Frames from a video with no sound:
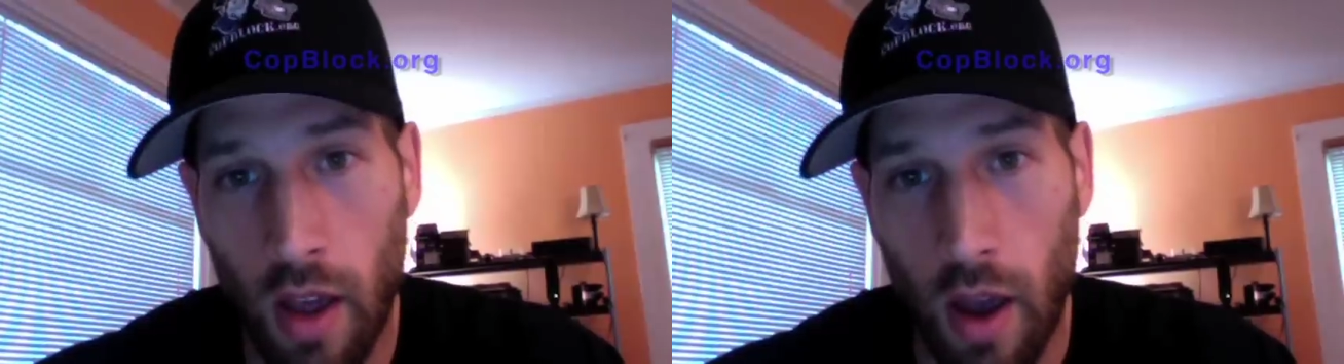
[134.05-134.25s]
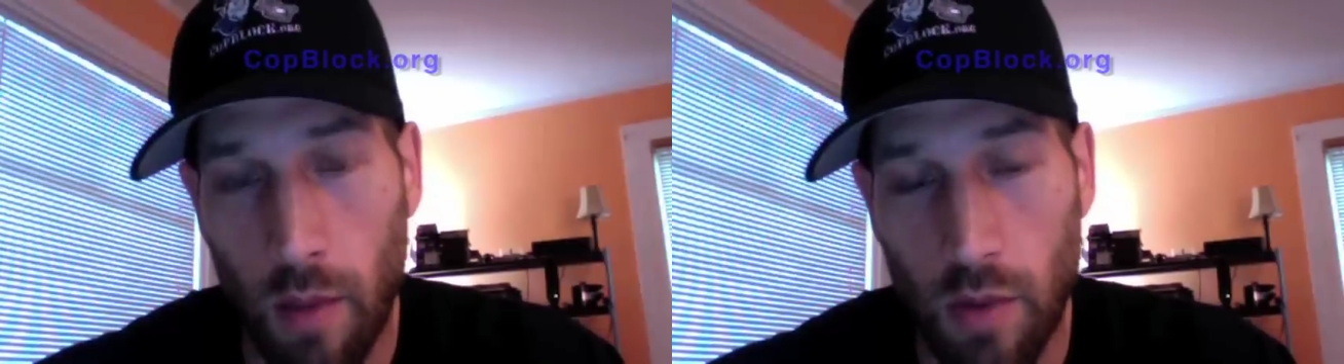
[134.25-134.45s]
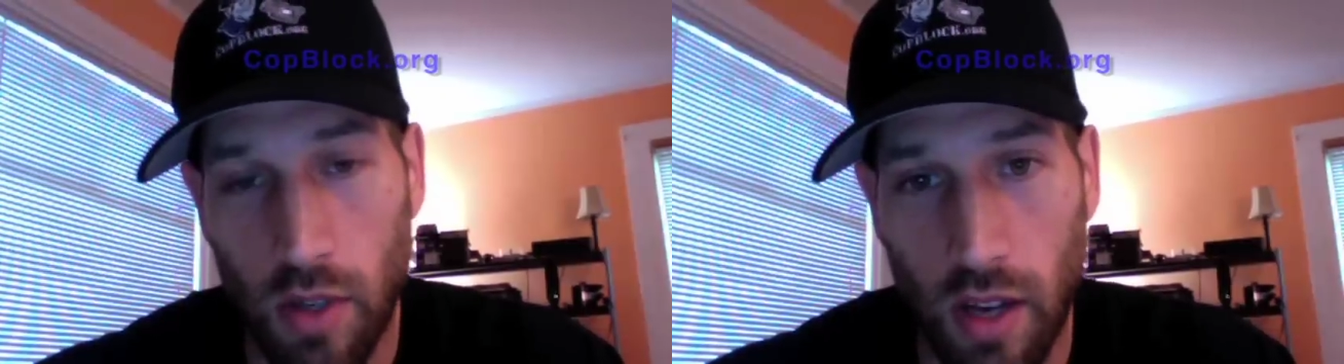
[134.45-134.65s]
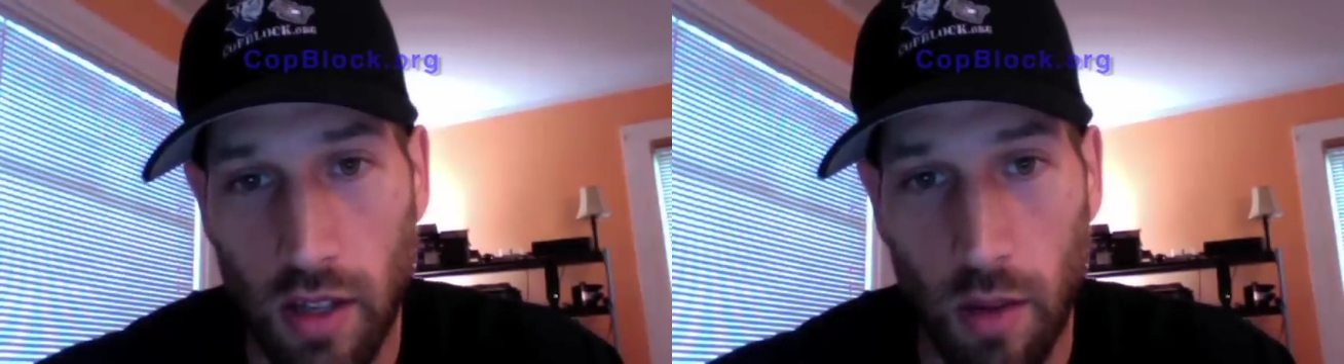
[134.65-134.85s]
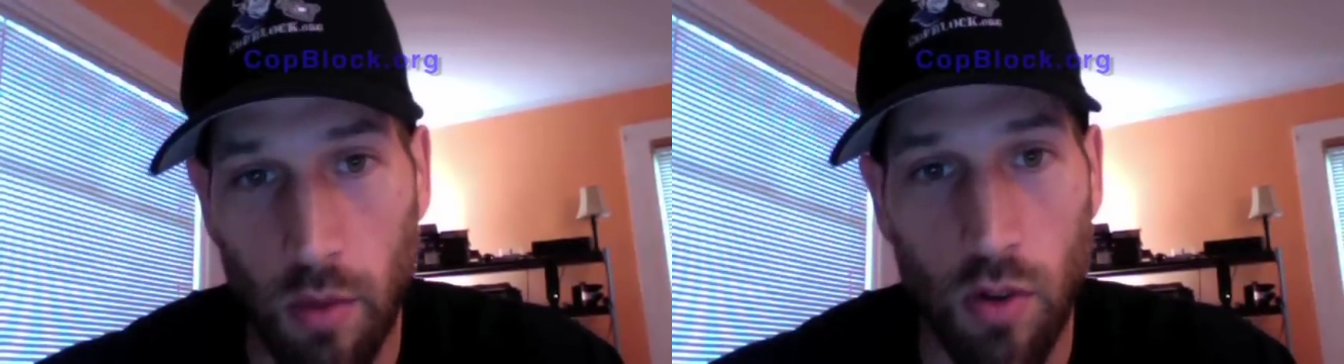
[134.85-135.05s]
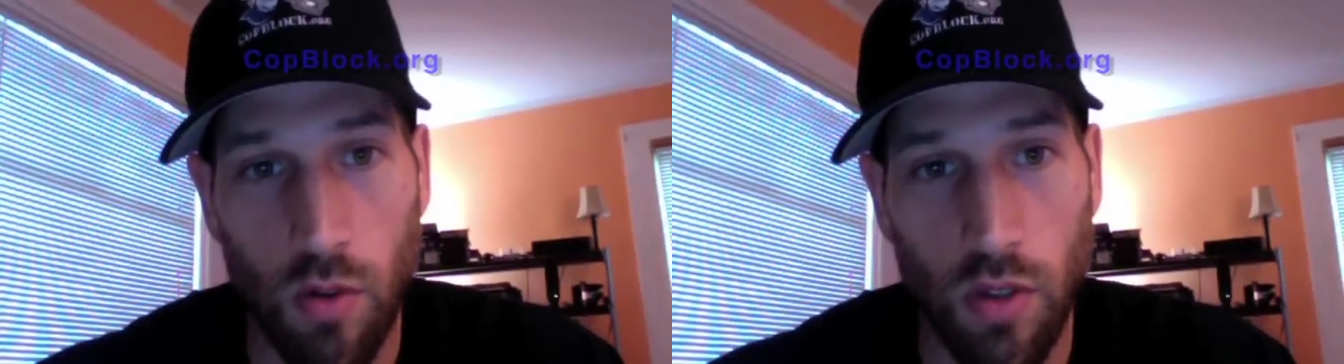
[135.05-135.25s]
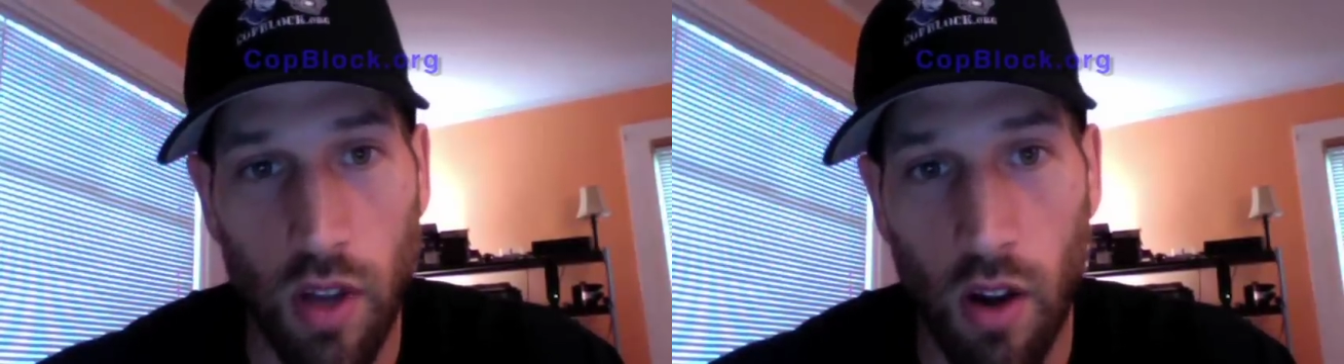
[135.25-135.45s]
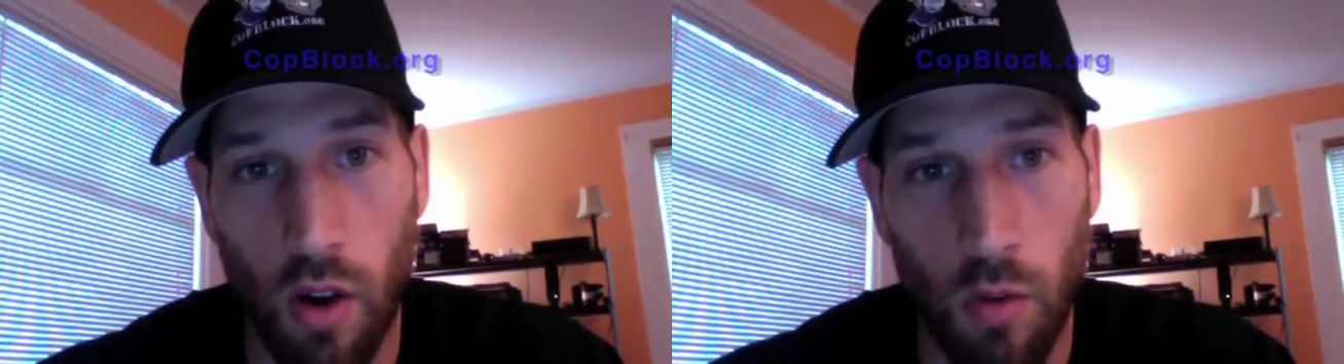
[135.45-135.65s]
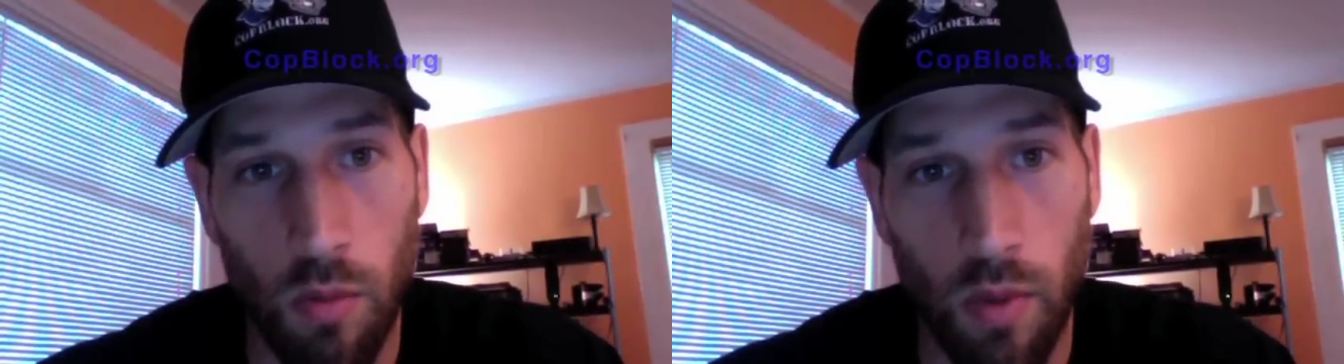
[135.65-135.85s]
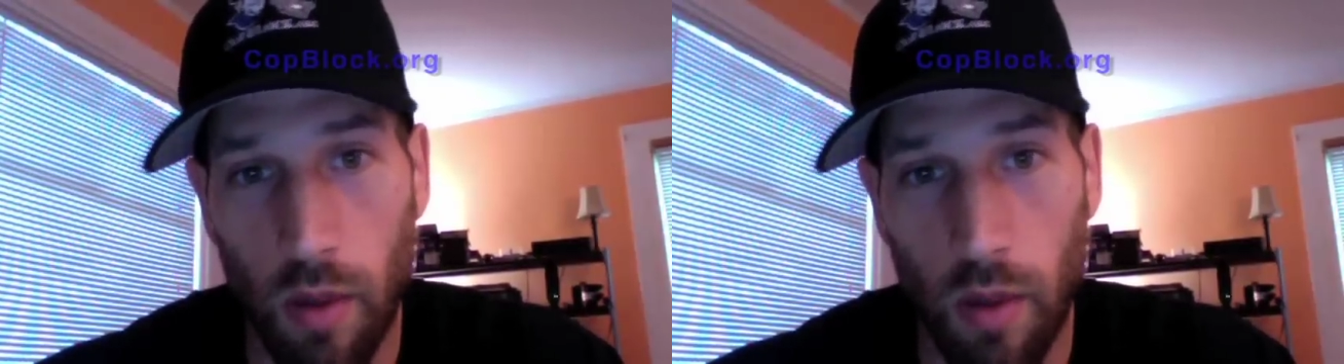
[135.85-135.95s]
I'm just saying someone who's at home.